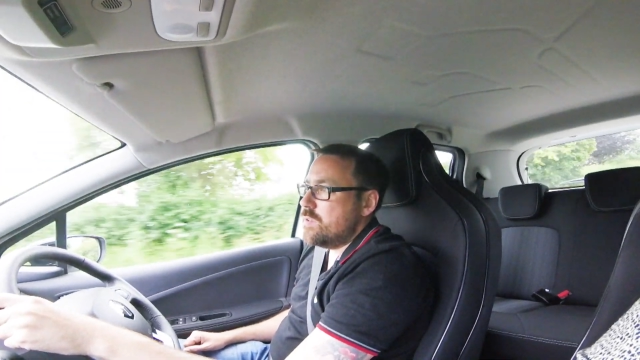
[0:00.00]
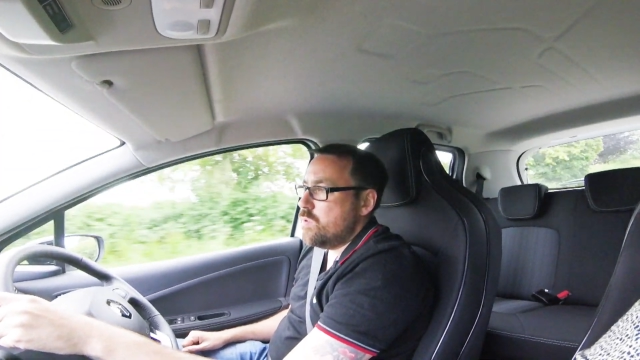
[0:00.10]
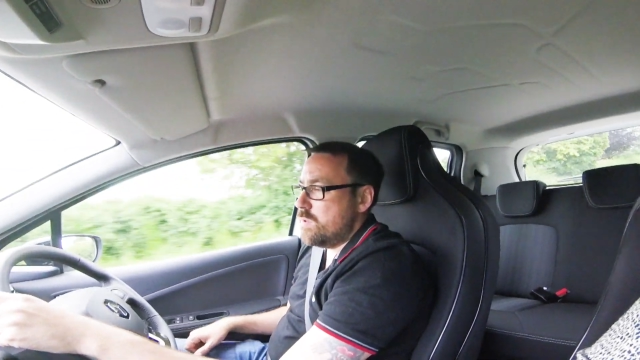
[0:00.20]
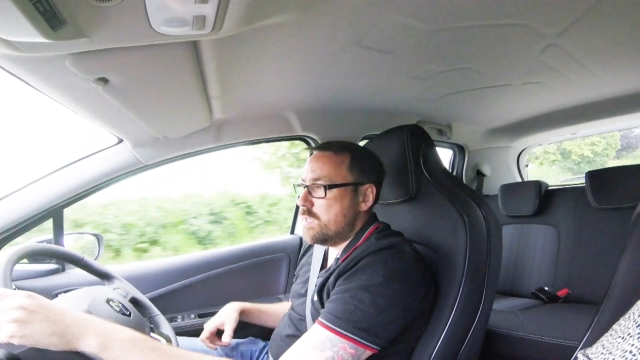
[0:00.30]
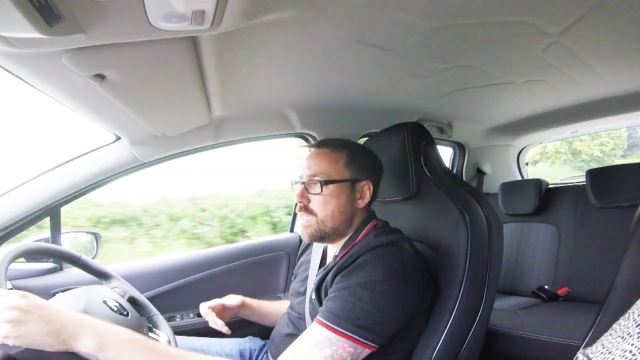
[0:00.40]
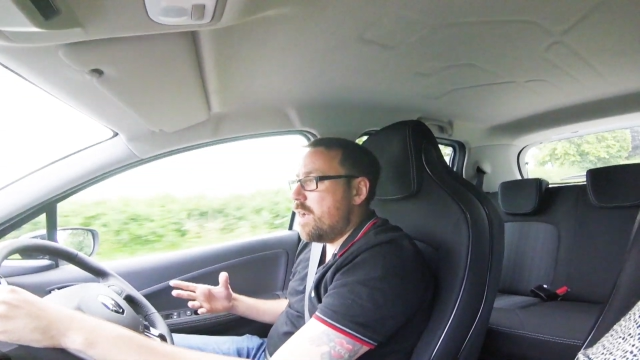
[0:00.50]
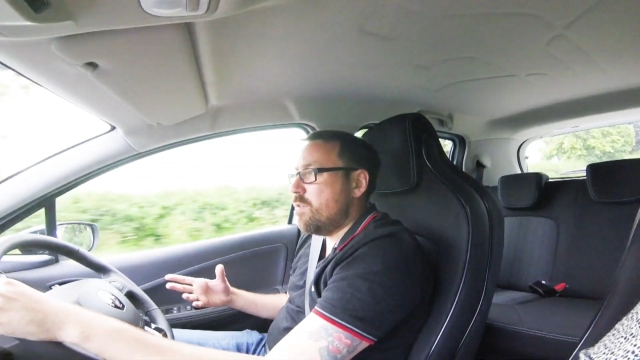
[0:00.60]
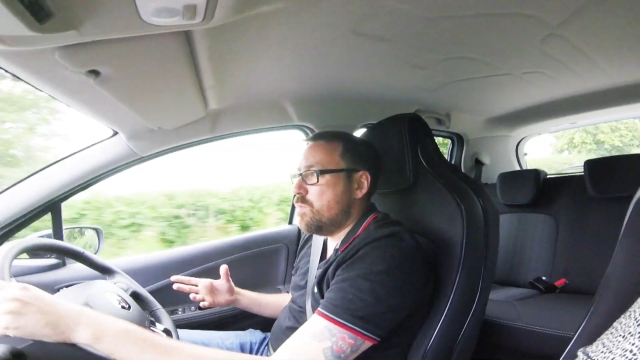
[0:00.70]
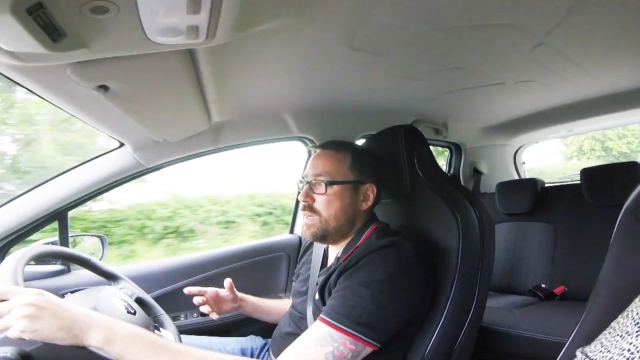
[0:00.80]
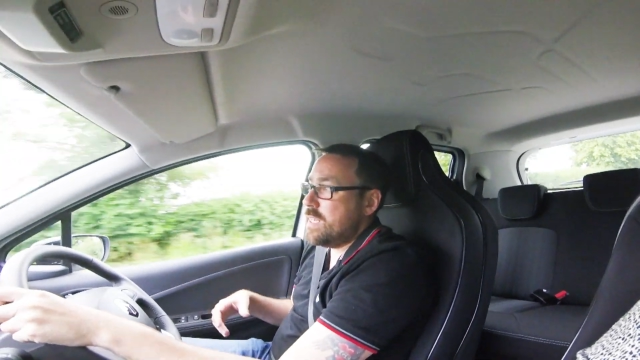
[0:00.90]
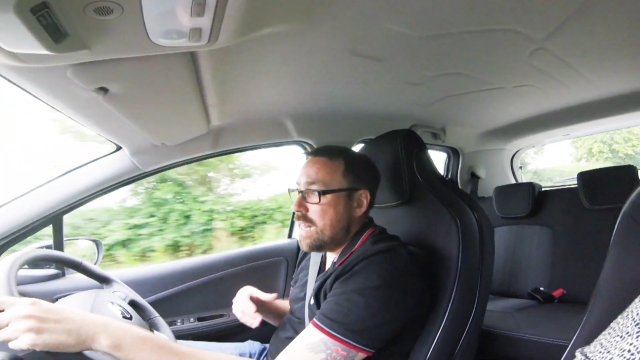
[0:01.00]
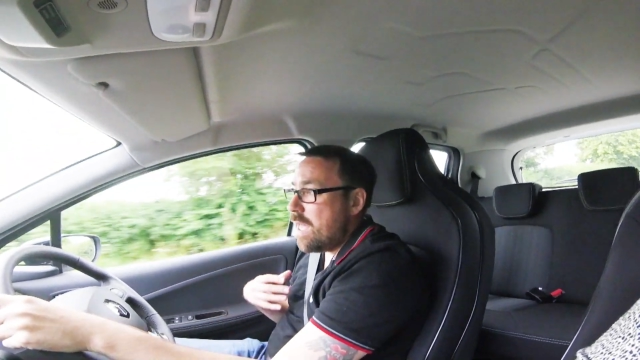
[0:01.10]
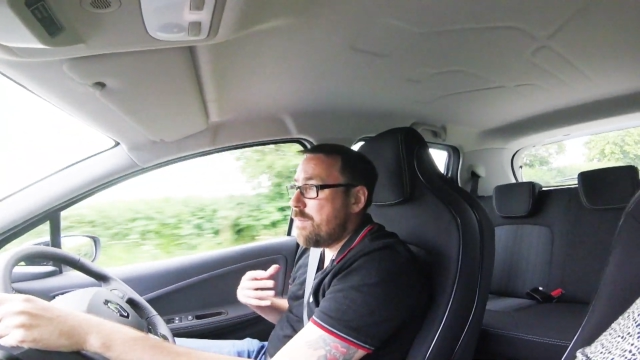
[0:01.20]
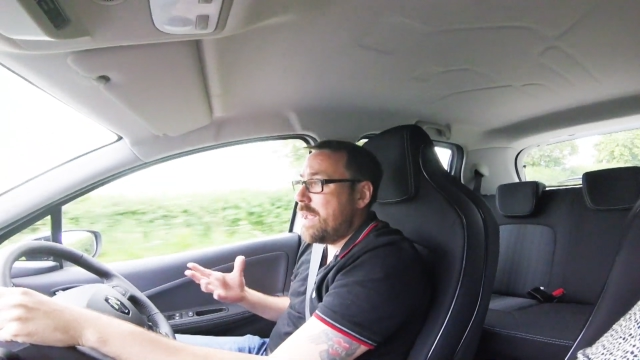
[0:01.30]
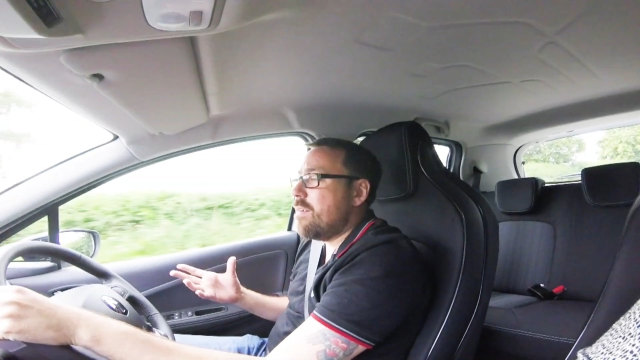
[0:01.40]
talk to the salesman who's
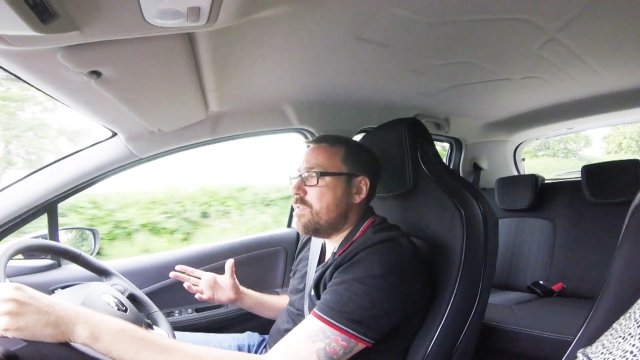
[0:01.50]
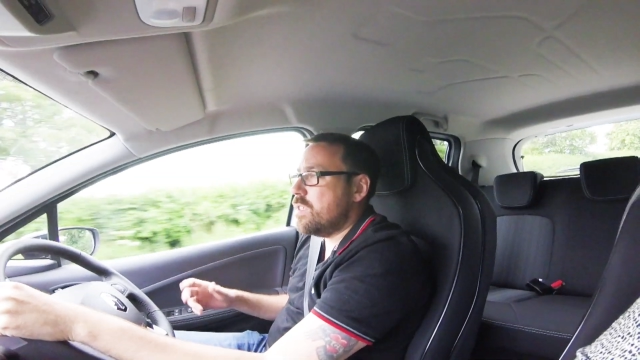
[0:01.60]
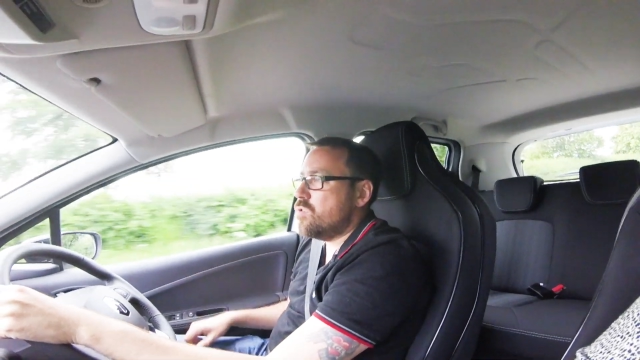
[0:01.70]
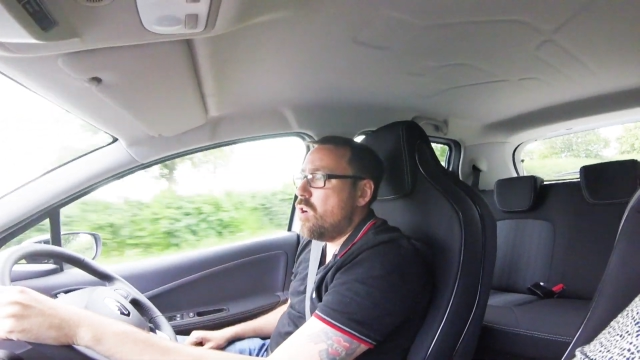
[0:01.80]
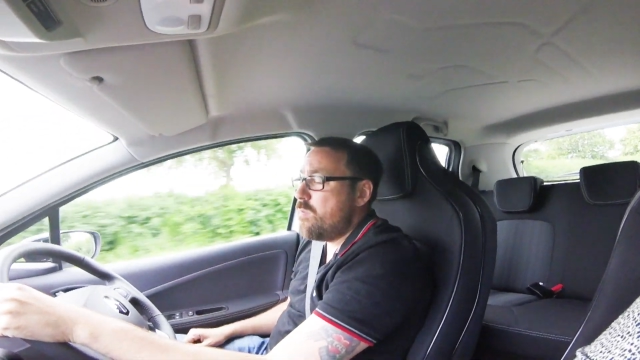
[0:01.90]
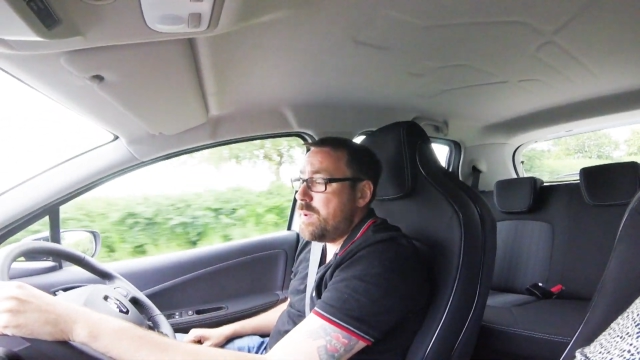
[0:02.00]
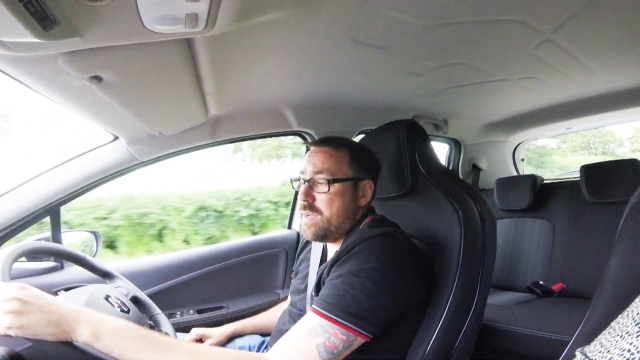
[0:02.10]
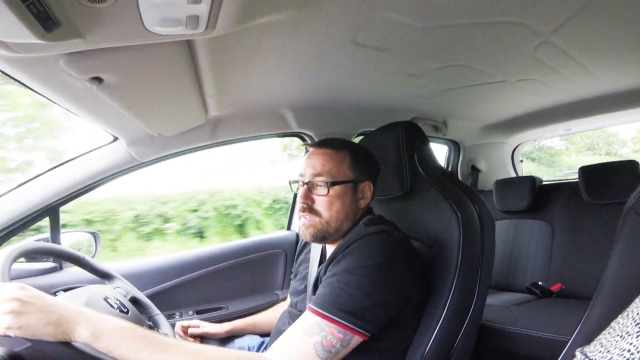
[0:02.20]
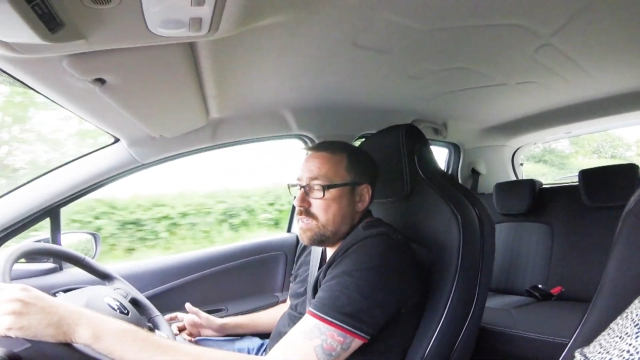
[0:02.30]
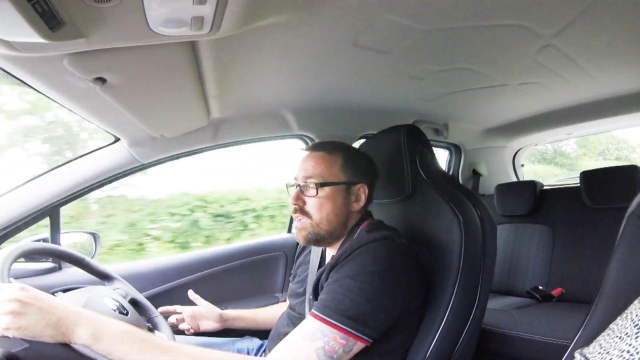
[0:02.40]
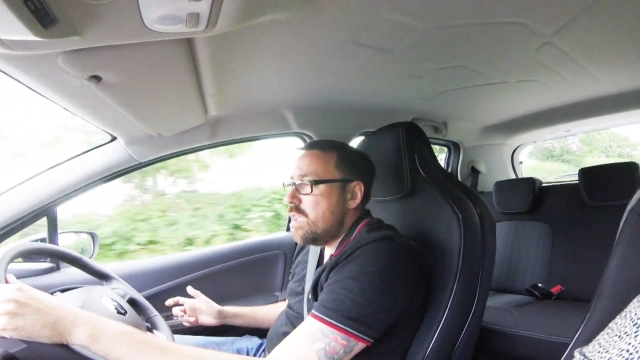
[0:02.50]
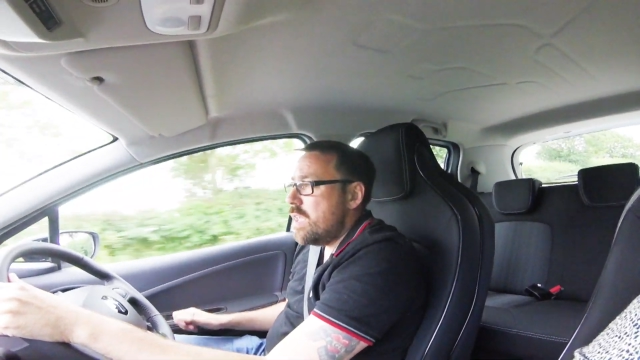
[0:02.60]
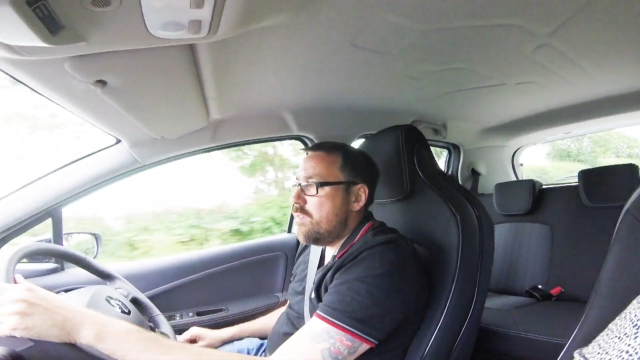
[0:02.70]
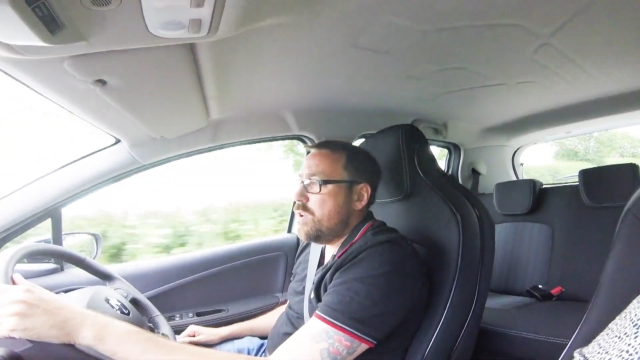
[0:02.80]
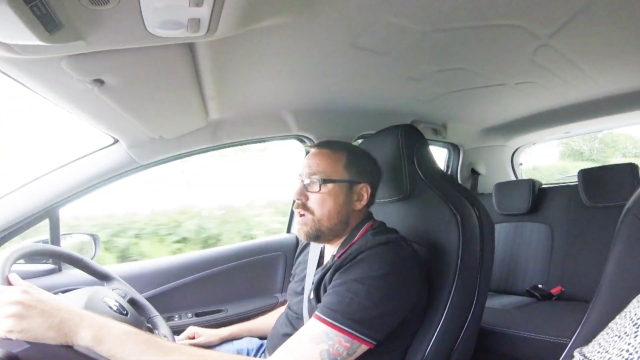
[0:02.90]
let me have this drive, because
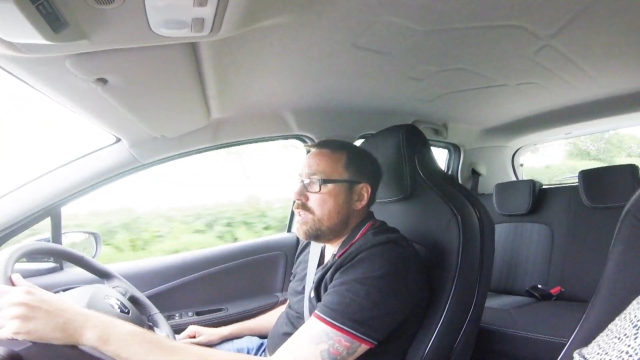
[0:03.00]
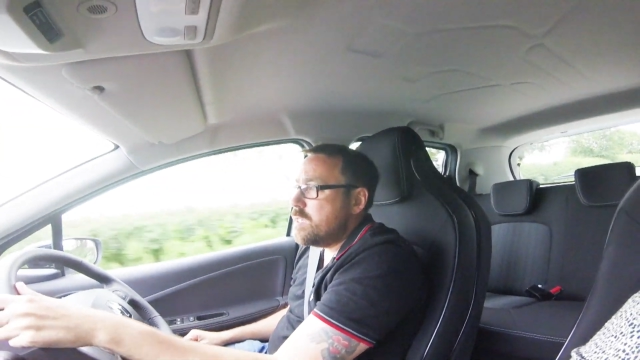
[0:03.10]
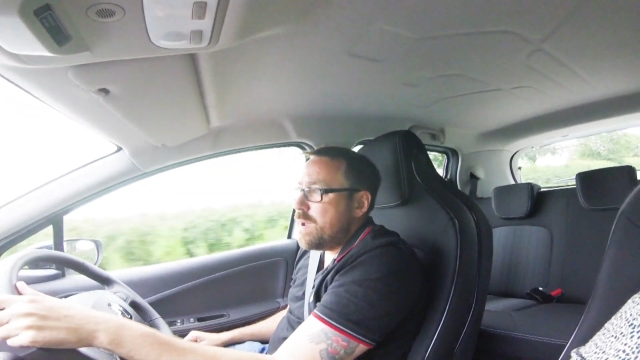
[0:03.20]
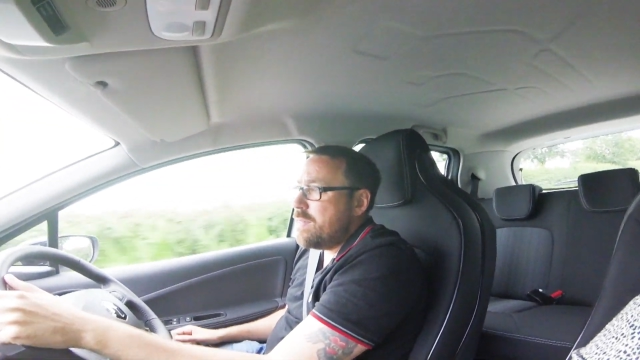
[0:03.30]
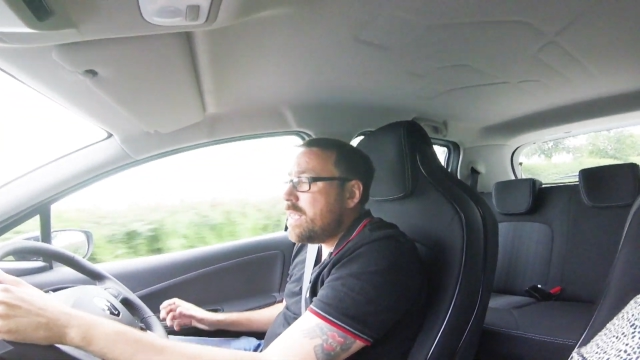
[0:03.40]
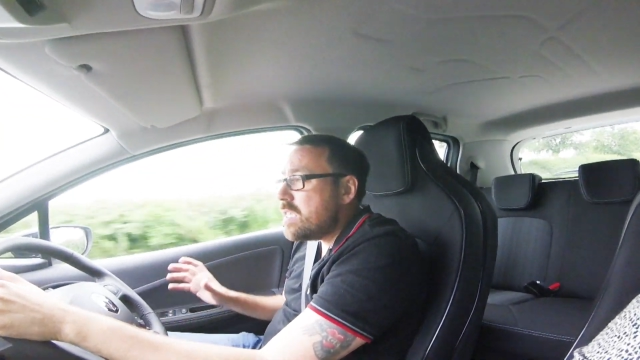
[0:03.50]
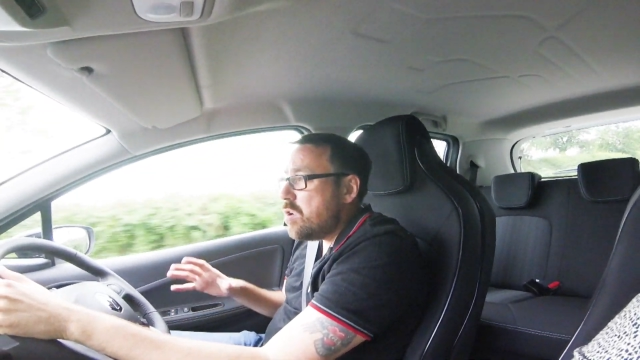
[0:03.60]
if you're going to spend this